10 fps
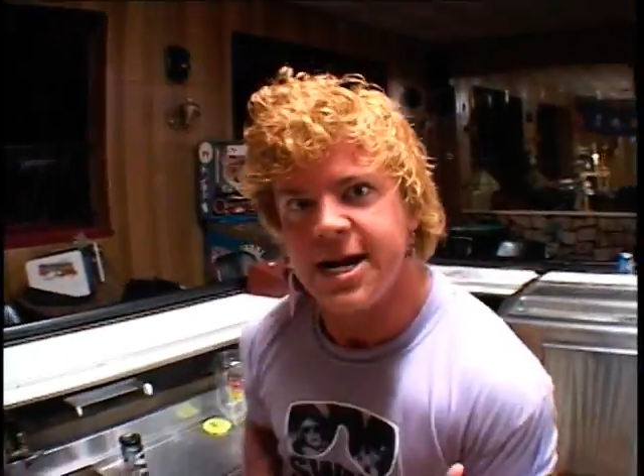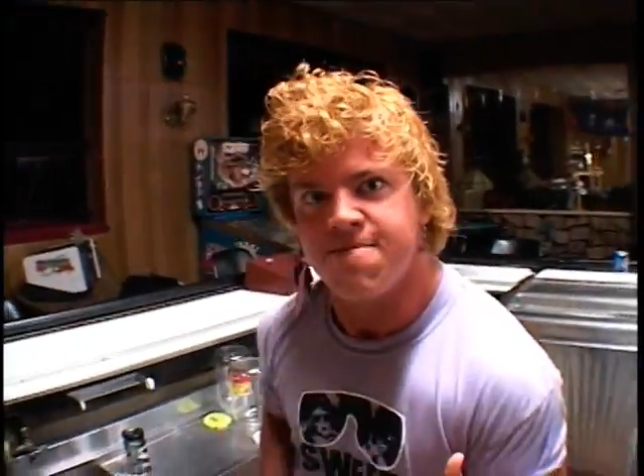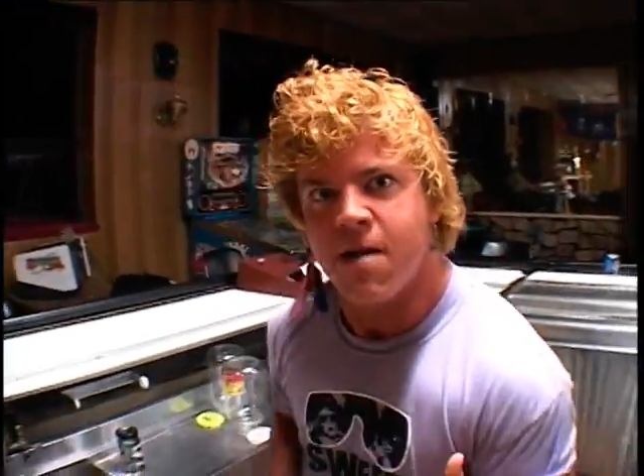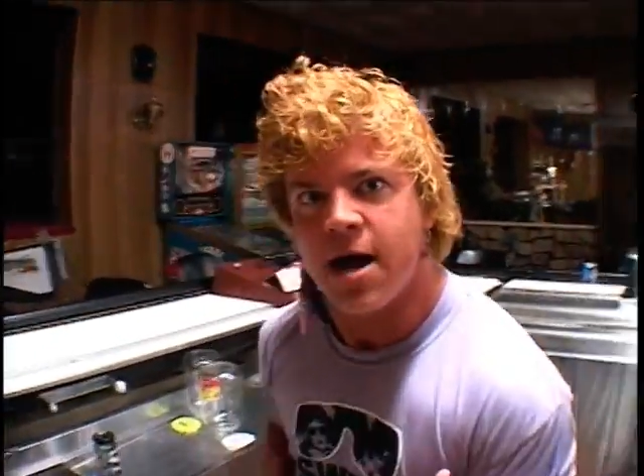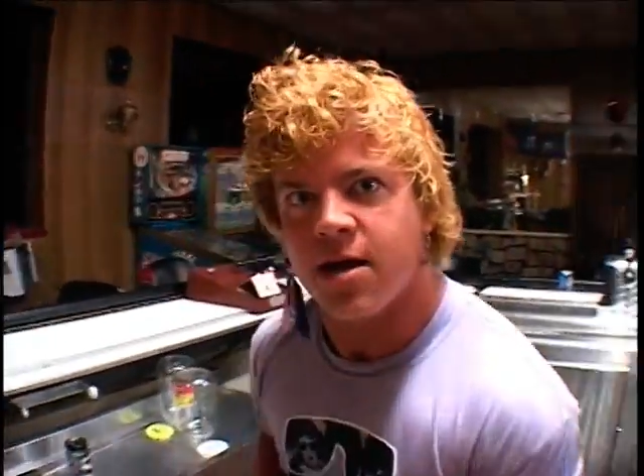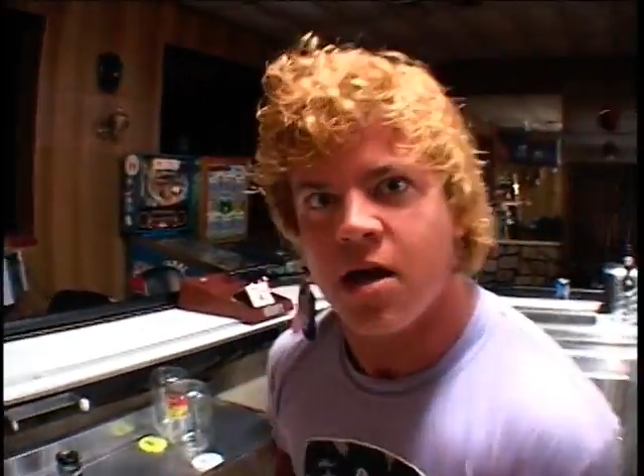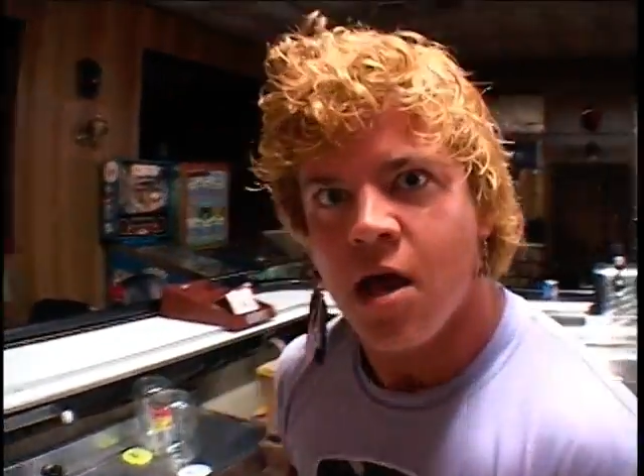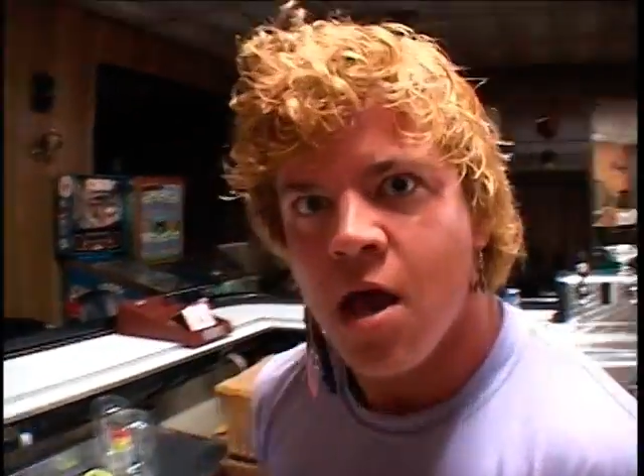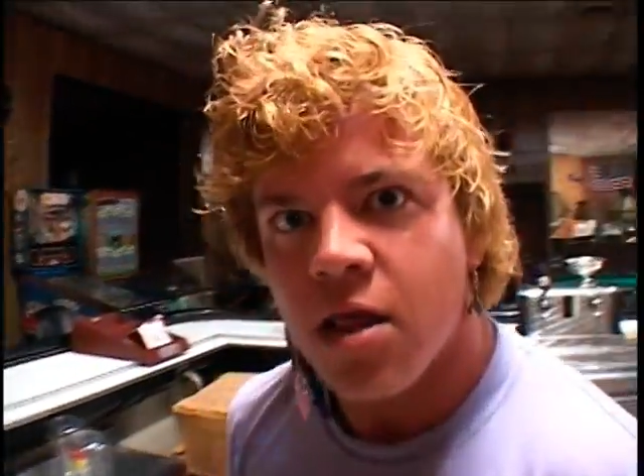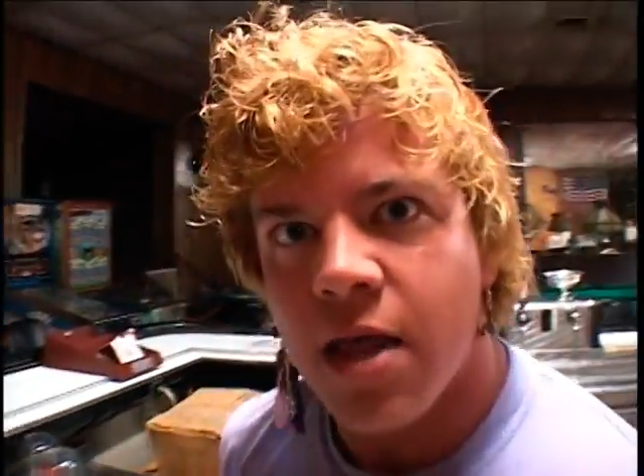night,
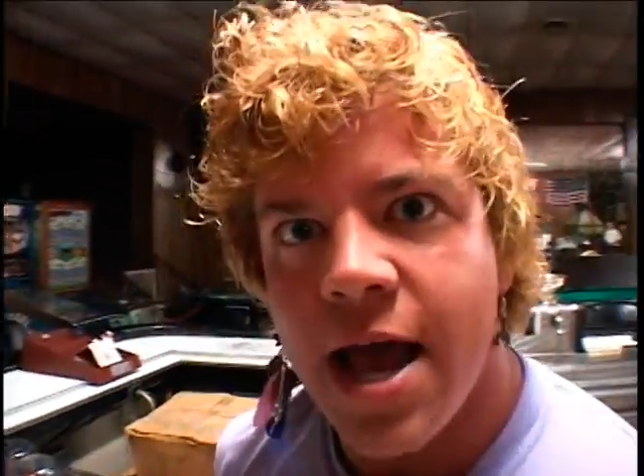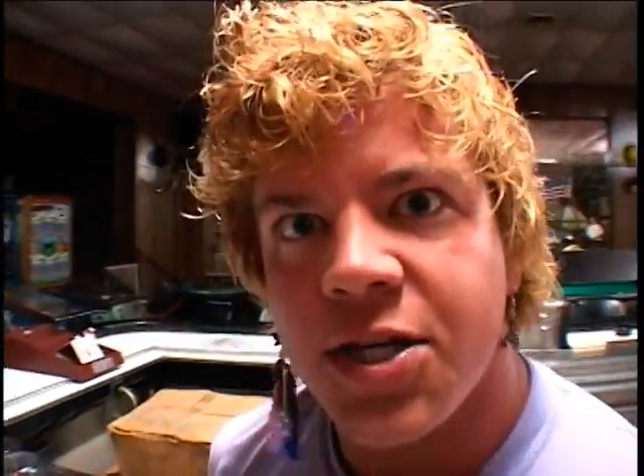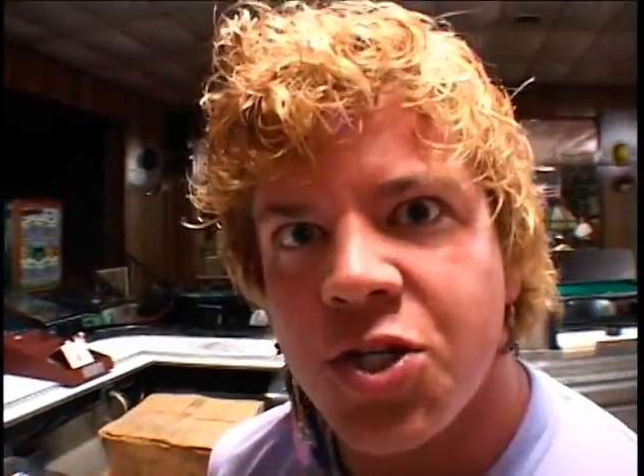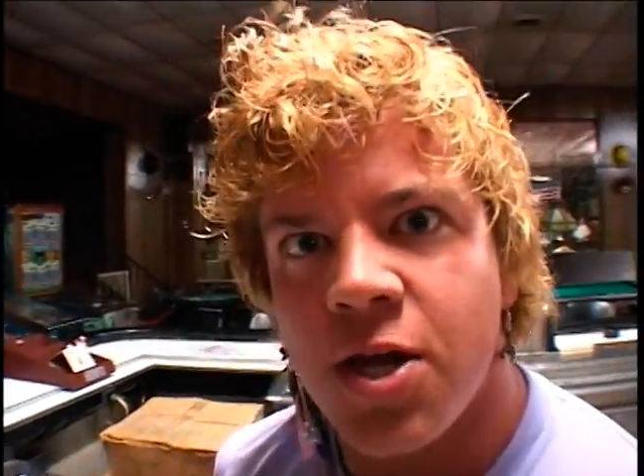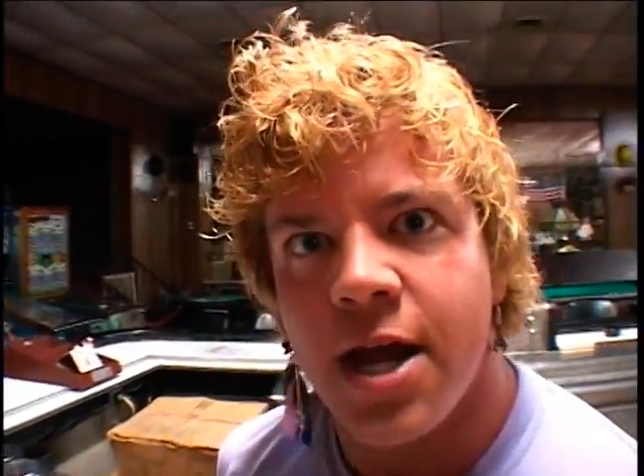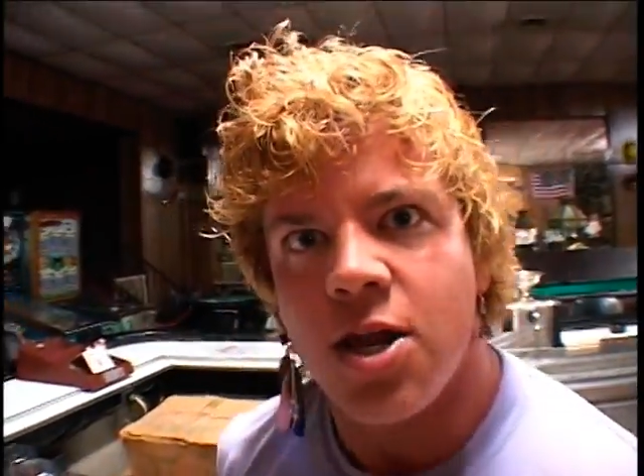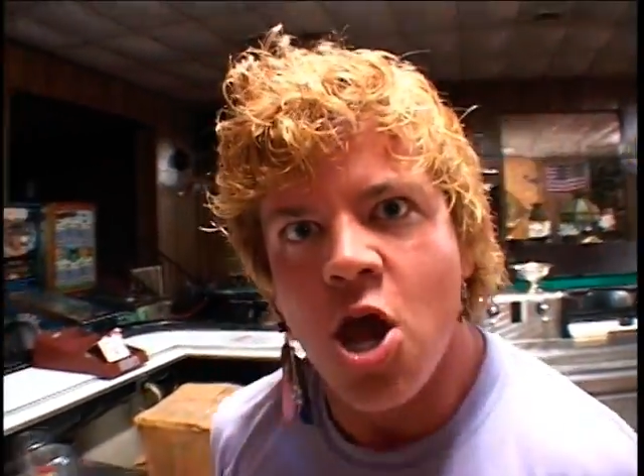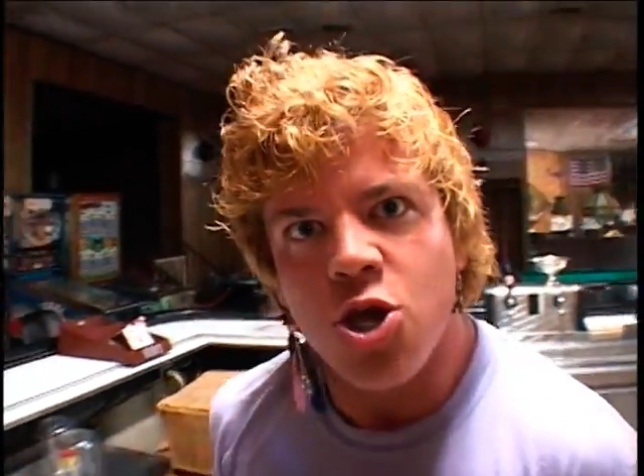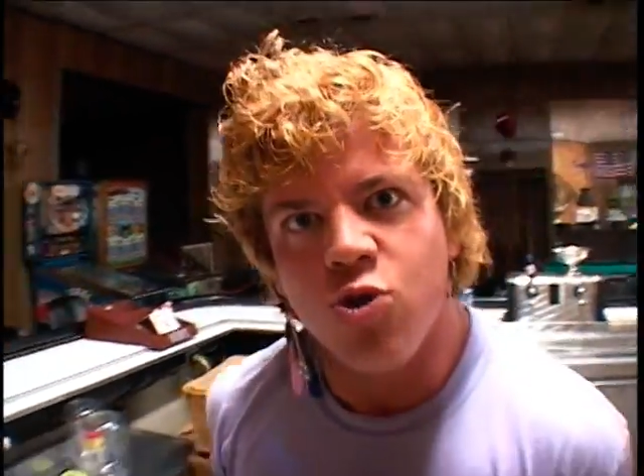Mana, last night,